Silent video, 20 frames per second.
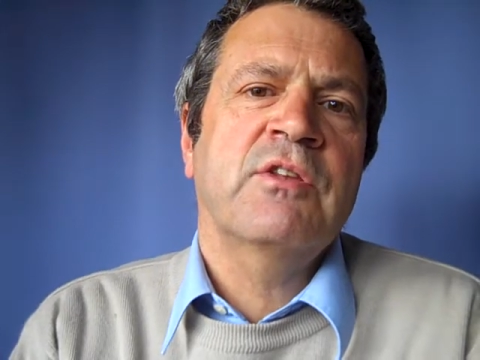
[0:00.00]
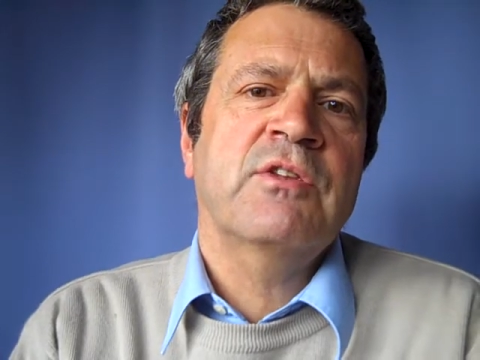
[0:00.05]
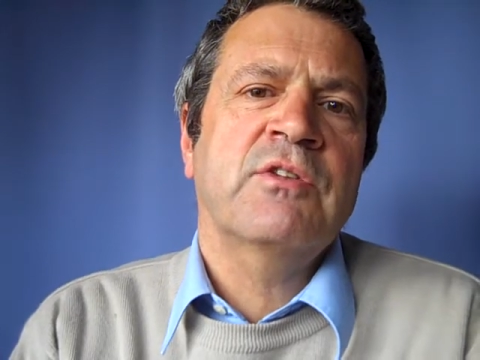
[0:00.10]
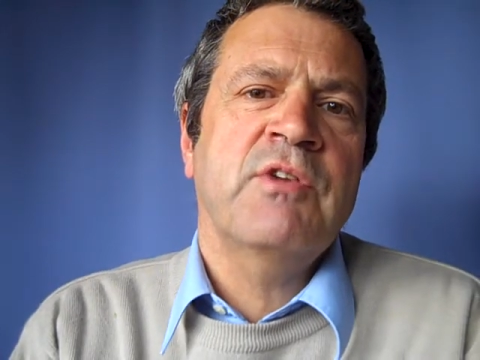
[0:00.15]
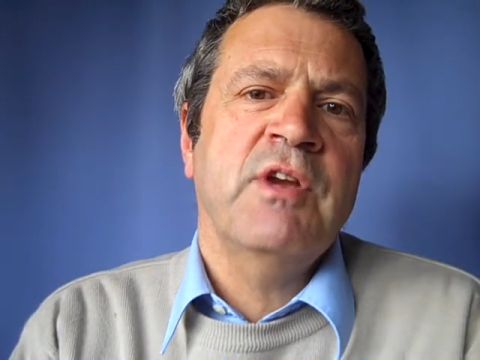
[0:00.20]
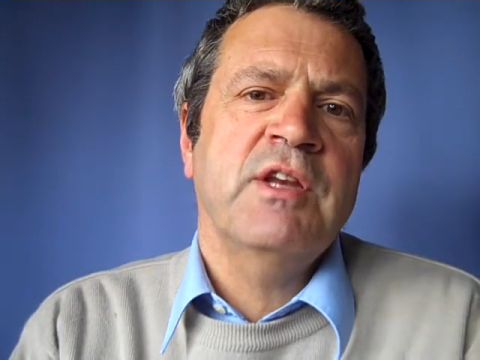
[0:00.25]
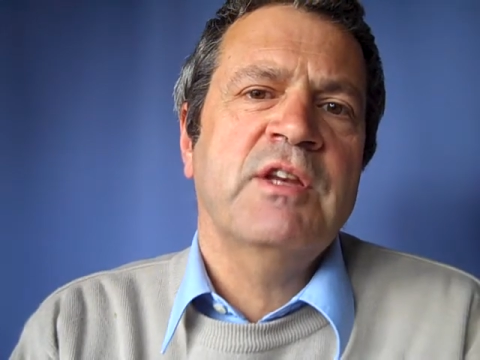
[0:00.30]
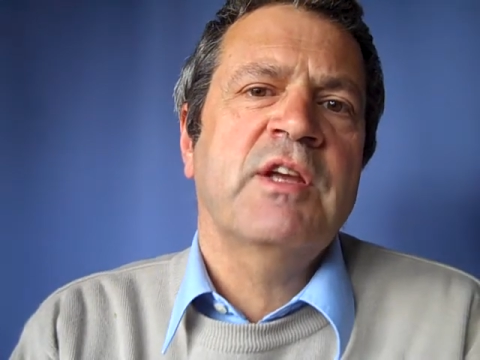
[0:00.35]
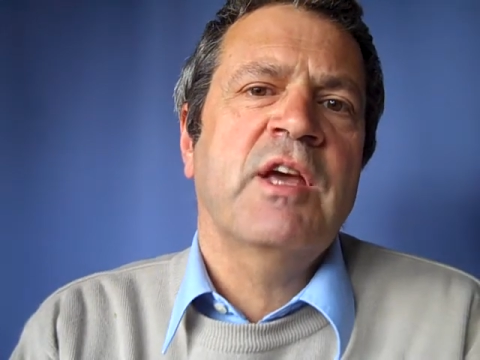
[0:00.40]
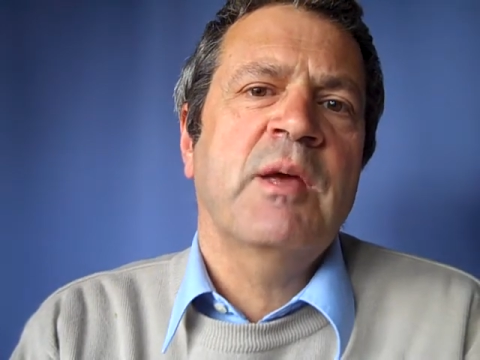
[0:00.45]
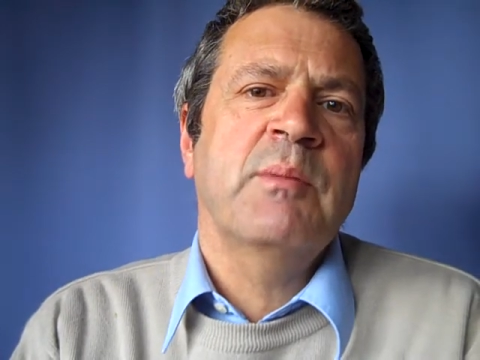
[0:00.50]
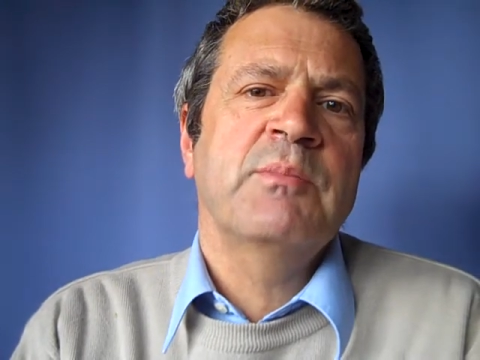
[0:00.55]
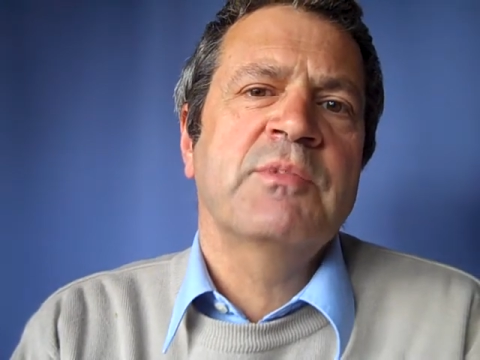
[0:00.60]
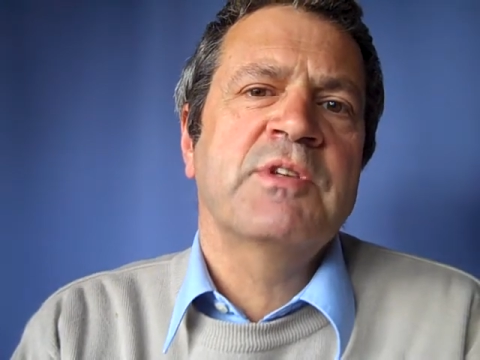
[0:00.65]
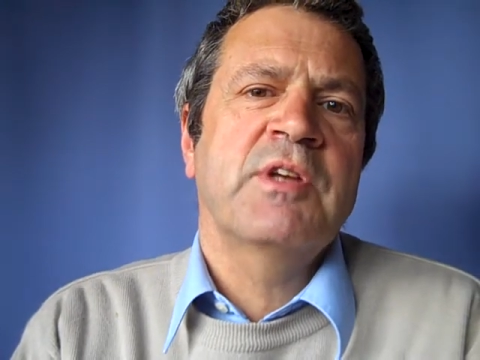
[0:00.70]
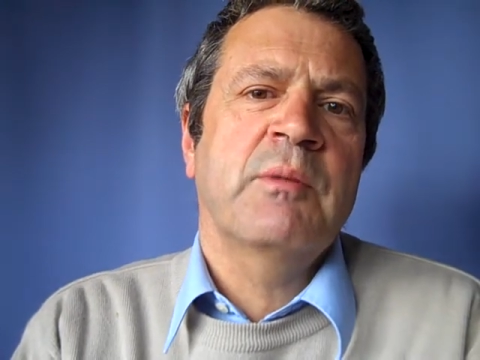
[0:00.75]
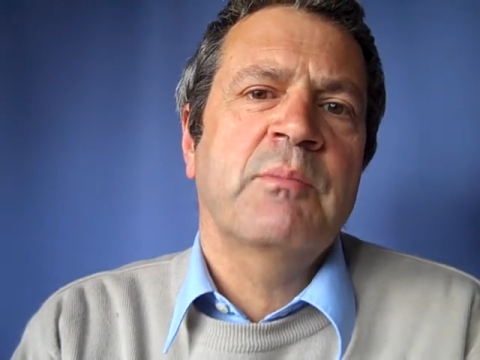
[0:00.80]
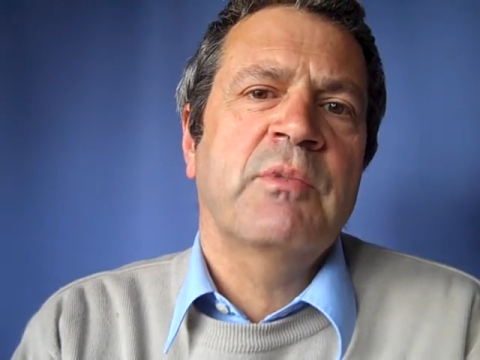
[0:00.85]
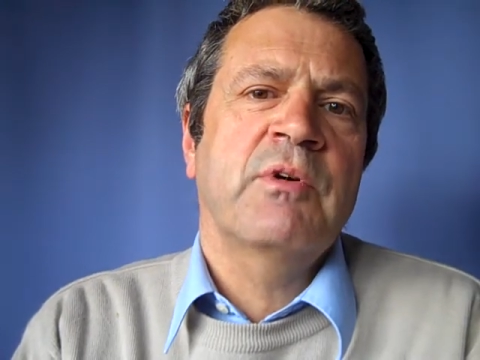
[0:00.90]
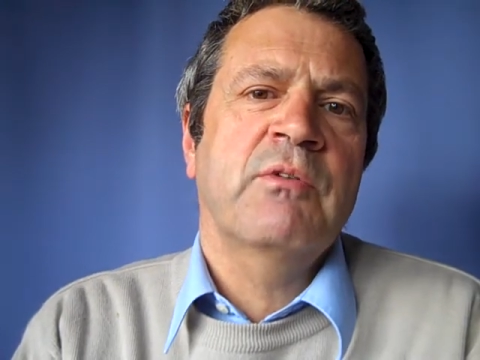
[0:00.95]
3 times
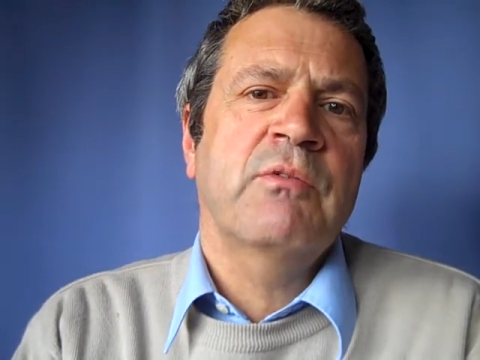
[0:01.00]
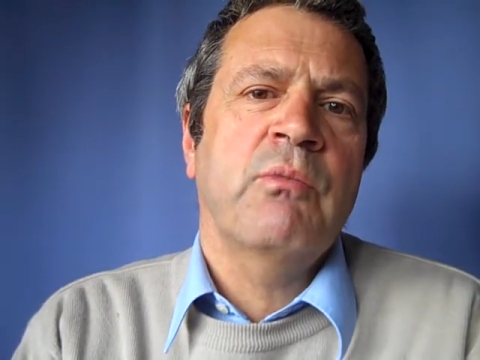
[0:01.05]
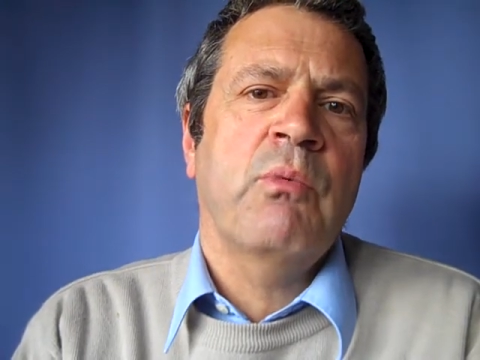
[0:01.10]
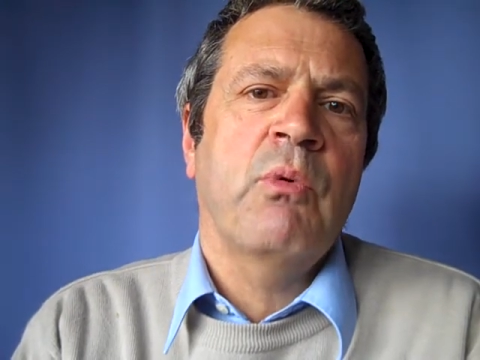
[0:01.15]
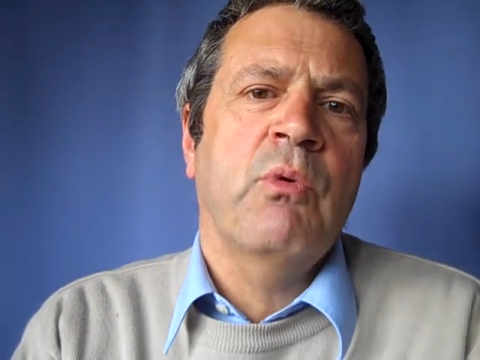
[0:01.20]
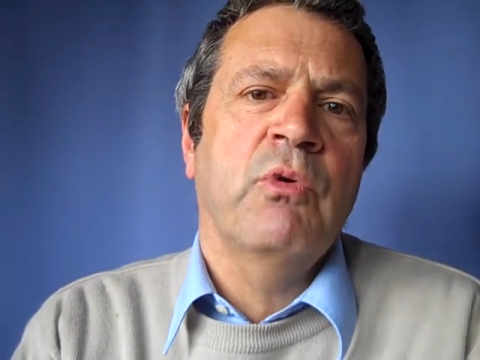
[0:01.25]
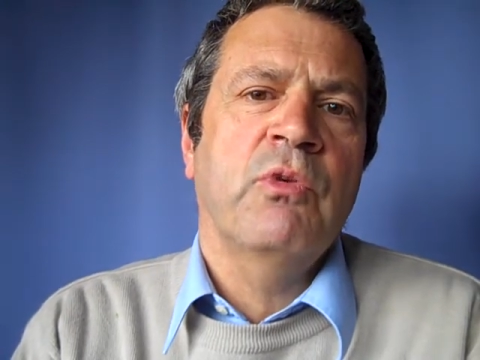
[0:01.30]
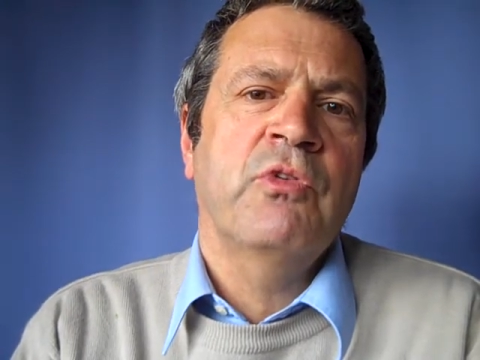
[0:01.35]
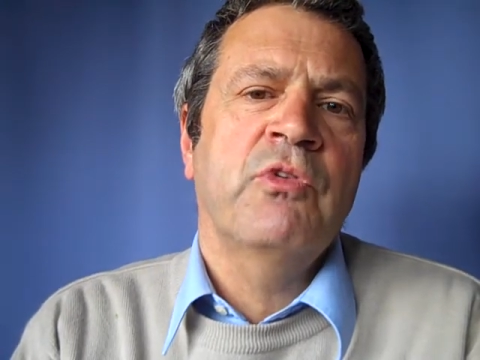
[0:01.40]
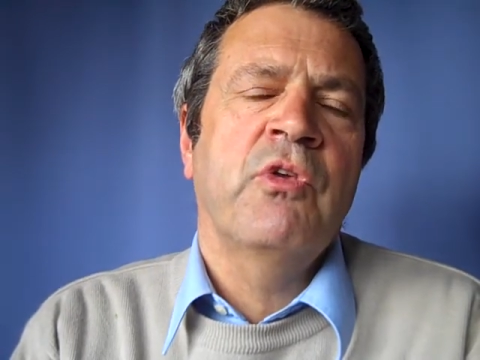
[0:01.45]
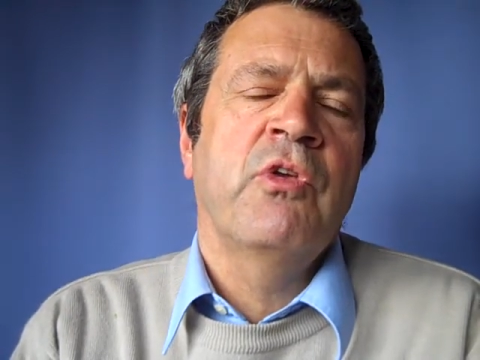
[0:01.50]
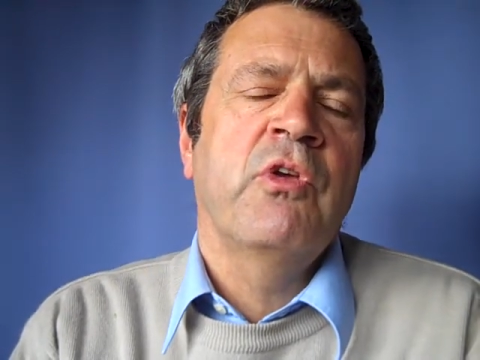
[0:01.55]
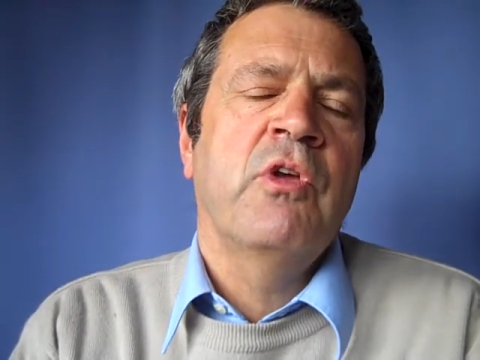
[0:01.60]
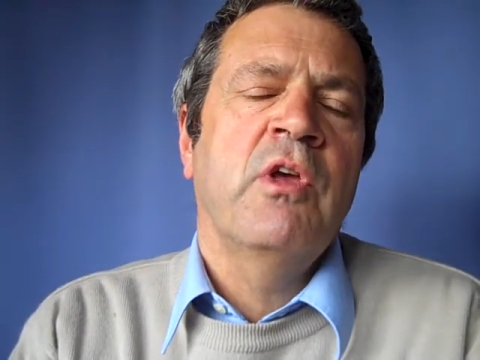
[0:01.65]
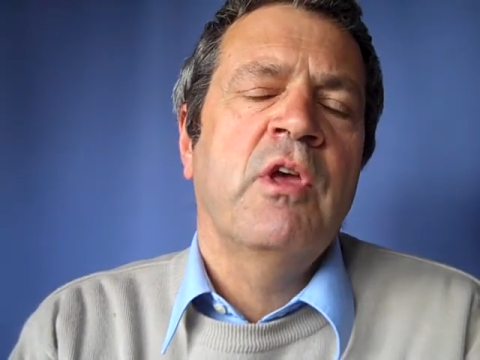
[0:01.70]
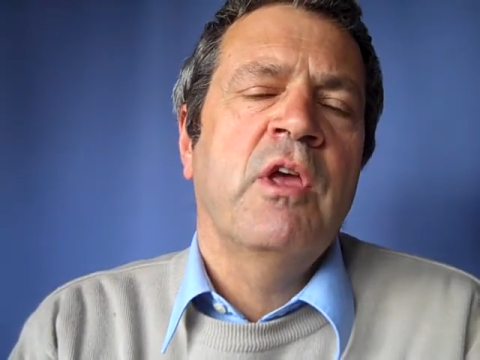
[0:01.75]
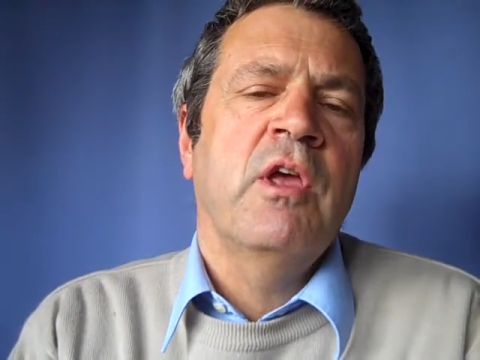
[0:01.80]
the number of wards,